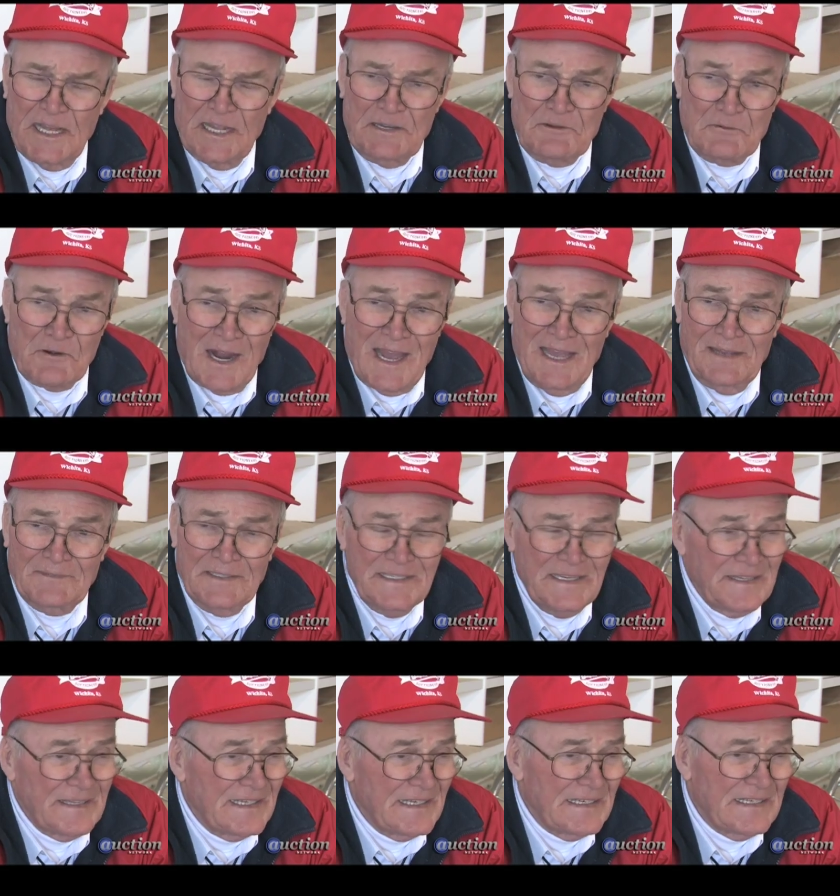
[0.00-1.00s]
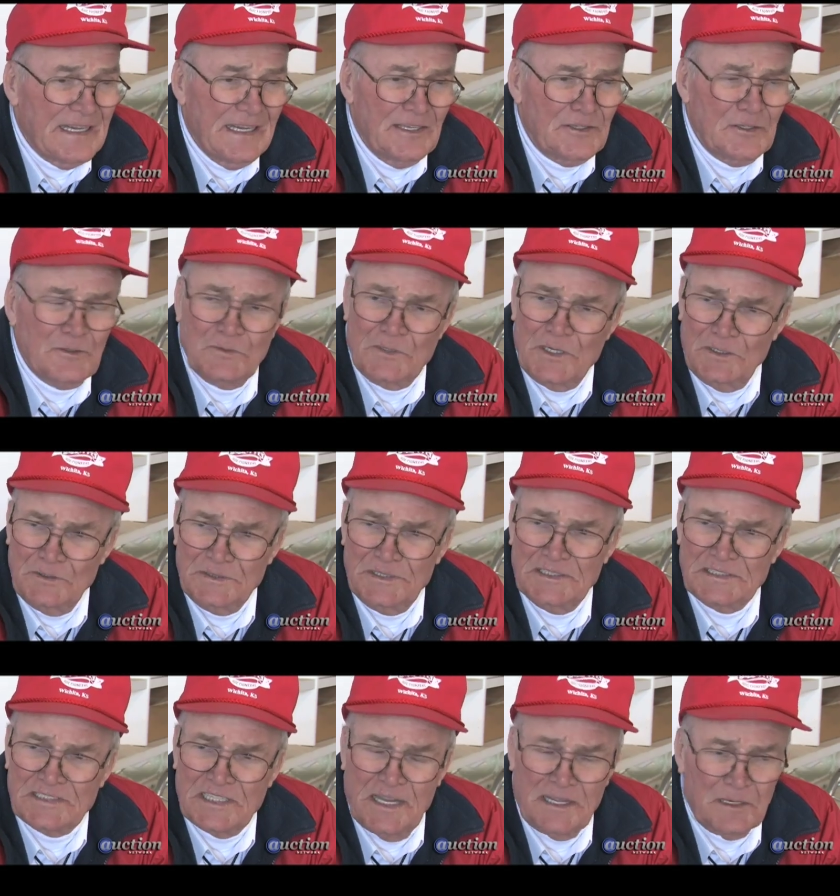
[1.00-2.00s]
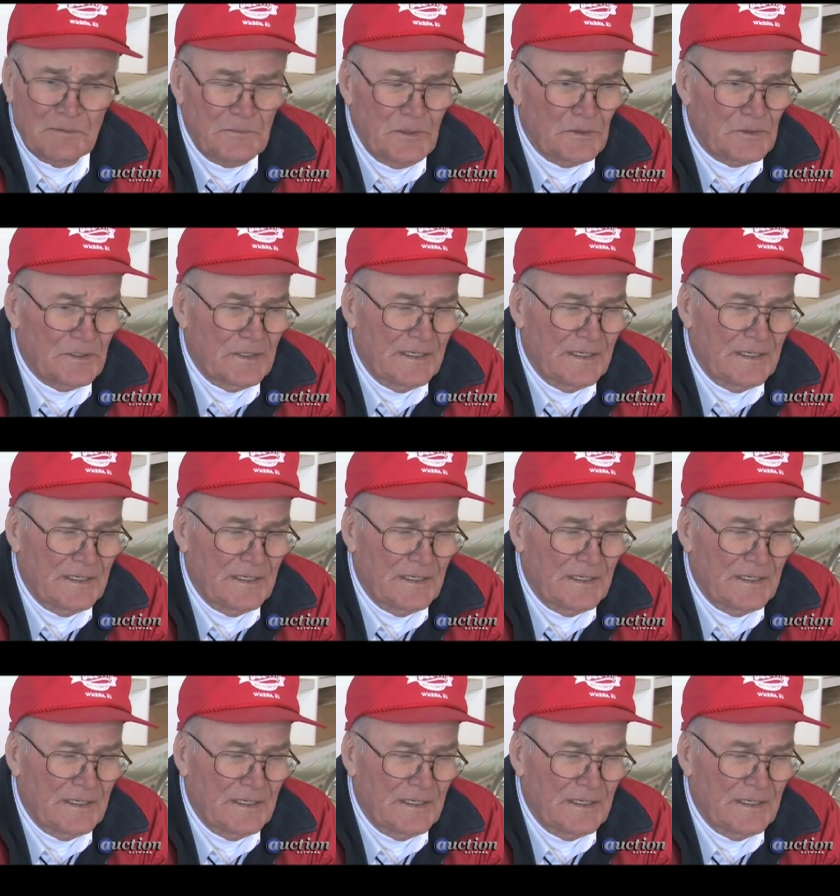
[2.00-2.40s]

and drive anything down the road that's got a motor